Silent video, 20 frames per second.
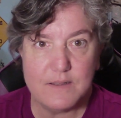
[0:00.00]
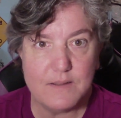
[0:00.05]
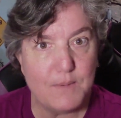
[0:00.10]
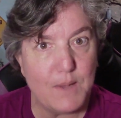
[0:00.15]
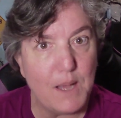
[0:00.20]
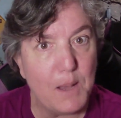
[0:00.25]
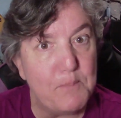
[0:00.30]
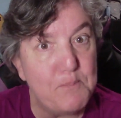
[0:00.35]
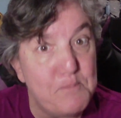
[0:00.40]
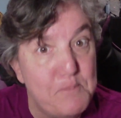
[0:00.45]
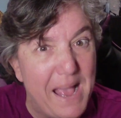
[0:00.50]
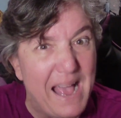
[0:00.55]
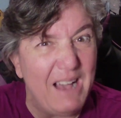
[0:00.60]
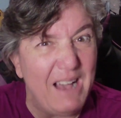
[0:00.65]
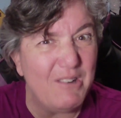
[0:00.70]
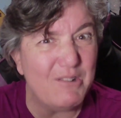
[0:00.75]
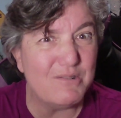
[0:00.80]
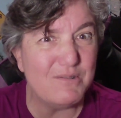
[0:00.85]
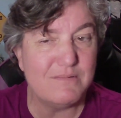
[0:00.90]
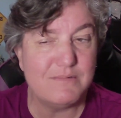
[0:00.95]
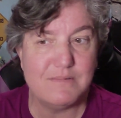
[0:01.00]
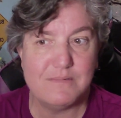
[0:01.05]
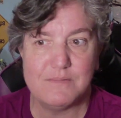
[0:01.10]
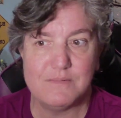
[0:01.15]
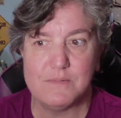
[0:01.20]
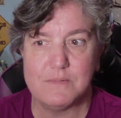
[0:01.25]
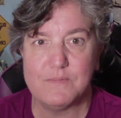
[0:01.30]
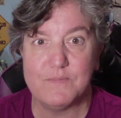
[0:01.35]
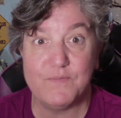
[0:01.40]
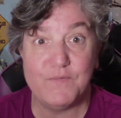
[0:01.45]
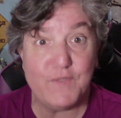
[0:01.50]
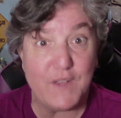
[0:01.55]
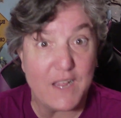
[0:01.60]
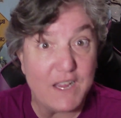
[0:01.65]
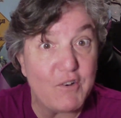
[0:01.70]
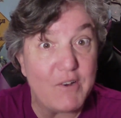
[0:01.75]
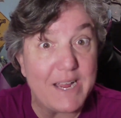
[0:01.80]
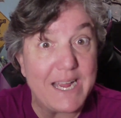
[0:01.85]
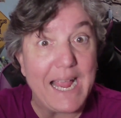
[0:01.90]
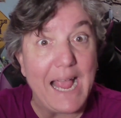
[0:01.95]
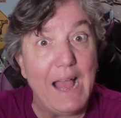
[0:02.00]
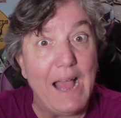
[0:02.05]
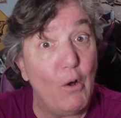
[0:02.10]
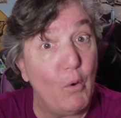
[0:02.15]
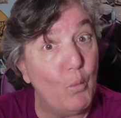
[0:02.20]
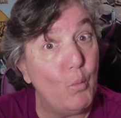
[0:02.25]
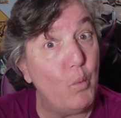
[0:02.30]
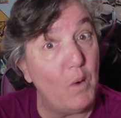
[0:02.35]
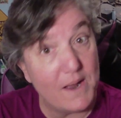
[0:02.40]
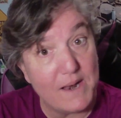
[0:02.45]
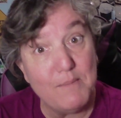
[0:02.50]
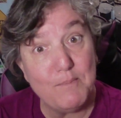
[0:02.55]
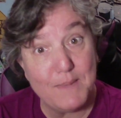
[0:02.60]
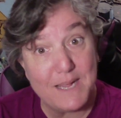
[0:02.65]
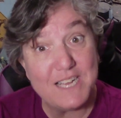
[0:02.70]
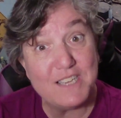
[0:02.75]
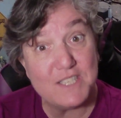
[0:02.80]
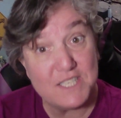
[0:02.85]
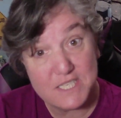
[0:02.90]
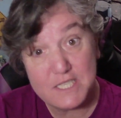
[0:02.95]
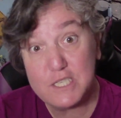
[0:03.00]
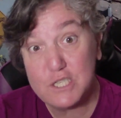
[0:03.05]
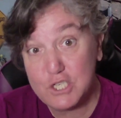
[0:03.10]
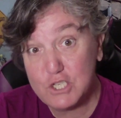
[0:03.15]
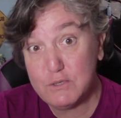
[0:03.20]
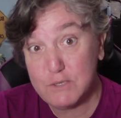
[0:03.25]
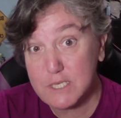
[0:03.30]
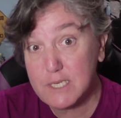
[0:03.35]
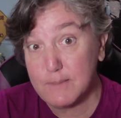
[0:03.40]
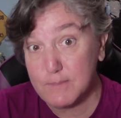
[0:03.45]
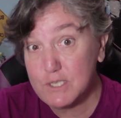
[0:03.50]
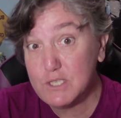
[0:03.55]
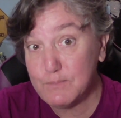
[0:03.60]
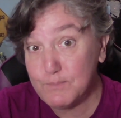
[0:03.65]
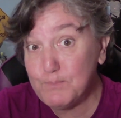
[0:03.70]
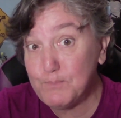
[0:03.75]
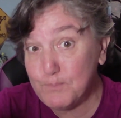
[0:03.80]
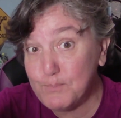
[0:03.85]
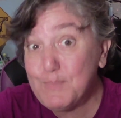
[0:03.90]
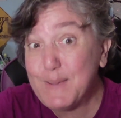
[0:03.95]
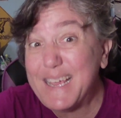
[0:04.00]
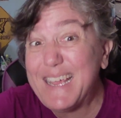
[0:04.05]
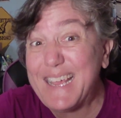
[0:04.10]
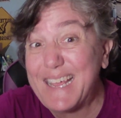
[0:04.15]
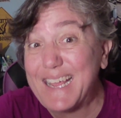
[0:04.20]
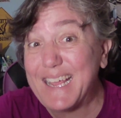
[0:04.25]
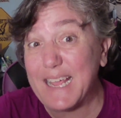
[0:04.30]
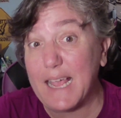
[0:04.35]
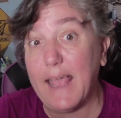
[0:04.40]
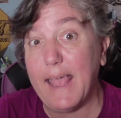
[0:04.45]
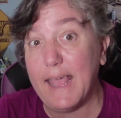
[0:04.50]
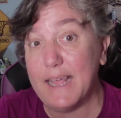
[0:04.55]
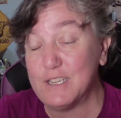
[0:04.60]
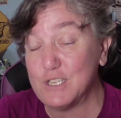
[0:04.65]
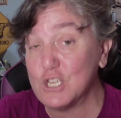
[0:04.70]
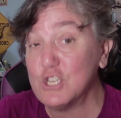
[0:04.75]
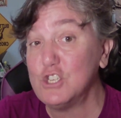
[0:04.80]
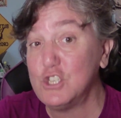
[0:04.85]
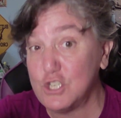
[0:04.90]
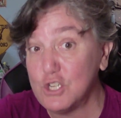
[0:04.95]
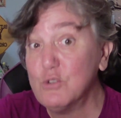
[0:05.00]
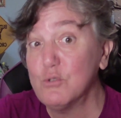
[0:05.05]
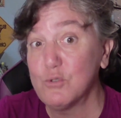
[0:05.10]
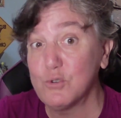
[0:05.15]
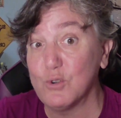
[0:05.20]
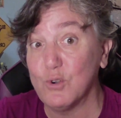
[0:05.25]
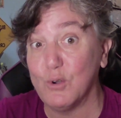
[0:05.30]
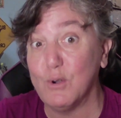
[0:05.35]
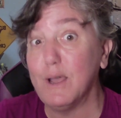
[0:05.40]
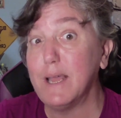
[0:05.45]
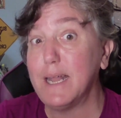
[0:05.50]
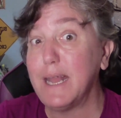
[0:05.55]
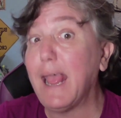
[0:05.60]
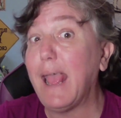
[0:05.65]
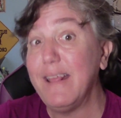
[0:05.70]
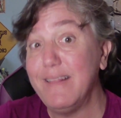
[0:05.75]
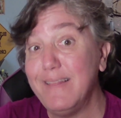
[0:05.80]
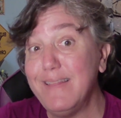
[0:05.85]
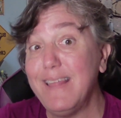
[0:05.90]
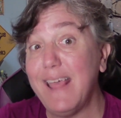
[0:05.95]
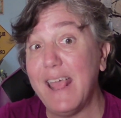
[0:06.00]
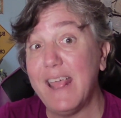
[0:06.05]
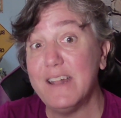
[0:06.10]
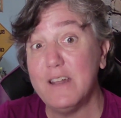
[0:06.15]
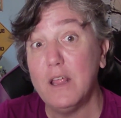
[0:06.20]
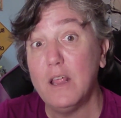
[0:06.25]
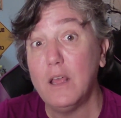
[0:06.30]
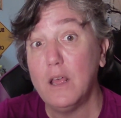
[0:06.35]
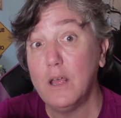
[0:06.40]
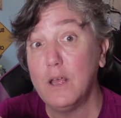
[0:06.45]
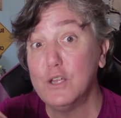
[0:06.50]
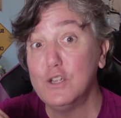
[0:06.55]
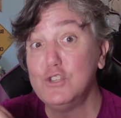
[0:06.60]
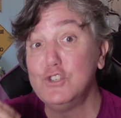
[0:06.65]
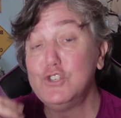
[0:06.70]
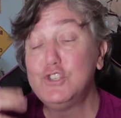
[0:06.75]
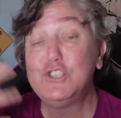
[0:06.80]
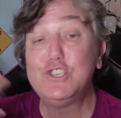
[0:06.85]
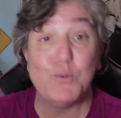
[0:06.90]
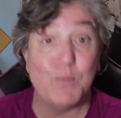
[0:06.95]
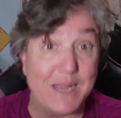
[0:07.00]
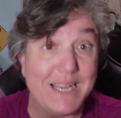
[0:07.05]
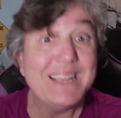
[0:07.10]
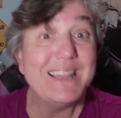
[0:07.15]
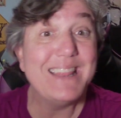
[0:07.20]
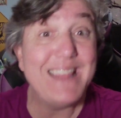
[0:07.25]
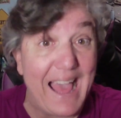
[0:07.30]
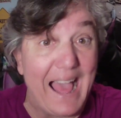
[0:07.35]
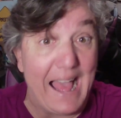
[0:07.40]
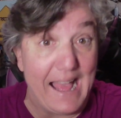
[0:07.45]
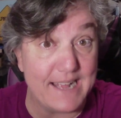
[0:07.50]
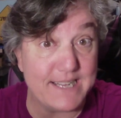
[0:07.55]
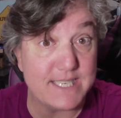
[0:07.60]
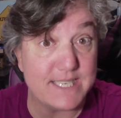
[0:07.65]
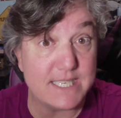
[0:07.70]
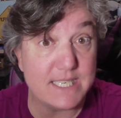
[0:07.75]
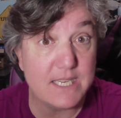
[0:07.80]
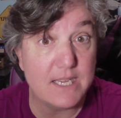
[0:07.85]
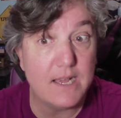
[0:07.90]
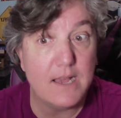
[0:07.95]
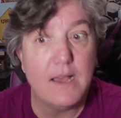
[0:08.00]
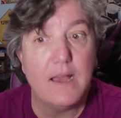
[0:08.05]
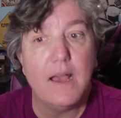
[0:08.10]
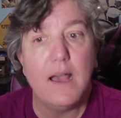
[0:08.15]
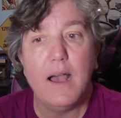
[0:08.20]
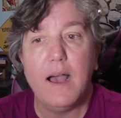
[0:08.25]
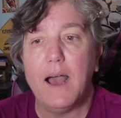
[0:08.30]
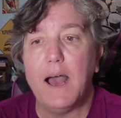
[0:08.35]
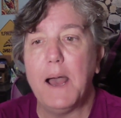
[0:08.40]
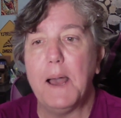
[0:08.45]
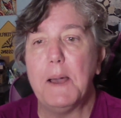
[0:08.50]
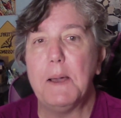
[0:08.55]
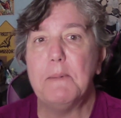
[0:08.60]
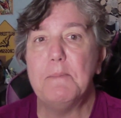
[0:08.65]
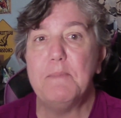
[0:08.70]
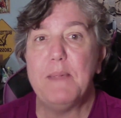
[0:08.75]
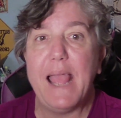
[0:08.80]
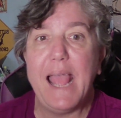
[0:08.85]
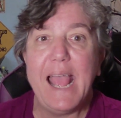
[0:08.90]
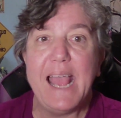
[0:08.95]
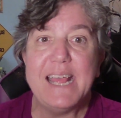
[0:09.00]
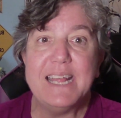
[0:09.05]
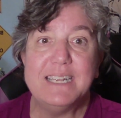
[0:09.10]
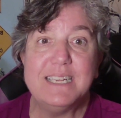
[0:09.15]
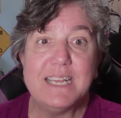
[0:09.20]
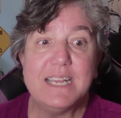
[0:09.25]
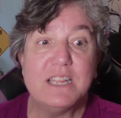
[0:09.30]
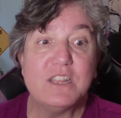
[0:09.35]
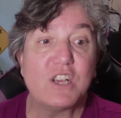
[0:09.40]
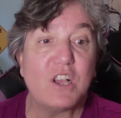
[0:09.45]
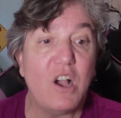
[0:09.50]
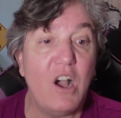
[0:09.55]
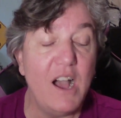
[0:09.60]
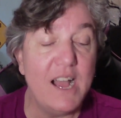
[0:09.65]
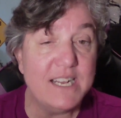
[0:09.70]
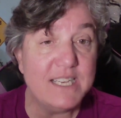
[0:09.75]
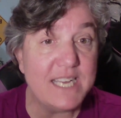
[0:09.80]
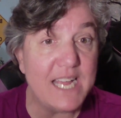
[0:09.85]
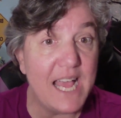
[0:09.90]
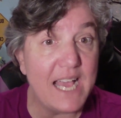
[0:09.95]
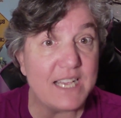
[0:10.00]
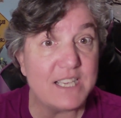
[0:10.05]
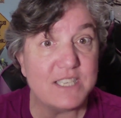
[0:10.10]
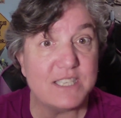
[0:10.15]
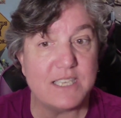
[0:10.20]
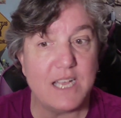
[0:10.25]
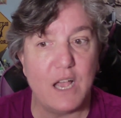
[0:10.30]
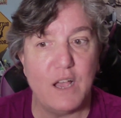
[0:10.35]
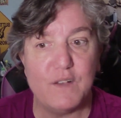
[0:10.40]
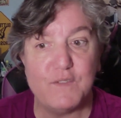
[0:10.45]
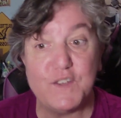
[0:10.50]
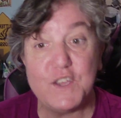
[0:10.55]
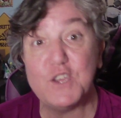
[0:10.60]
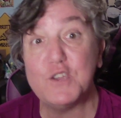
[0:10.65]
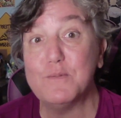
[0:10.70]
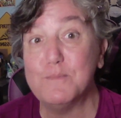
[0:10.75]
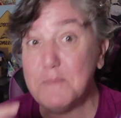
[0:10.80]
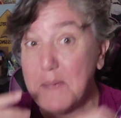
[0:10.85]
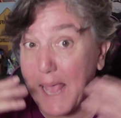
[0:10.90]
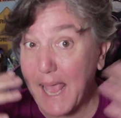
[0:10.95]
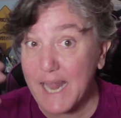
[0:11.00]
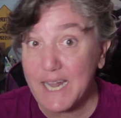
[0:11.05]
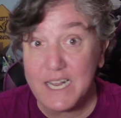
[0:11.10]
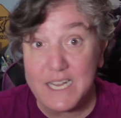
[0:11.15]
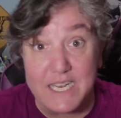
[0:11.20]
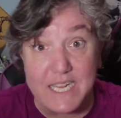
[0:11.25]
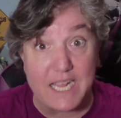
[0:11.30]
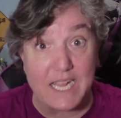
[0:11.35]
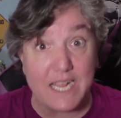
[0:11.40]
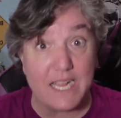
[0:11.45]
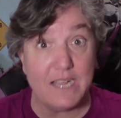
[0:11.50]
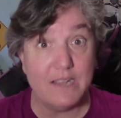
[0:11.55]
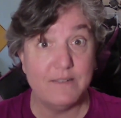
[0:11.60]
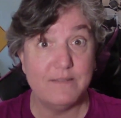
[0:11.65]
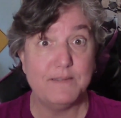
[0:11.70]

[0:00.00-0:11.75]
about figuring out what it means to be and to do good, and then doing that. And in the context of humanity,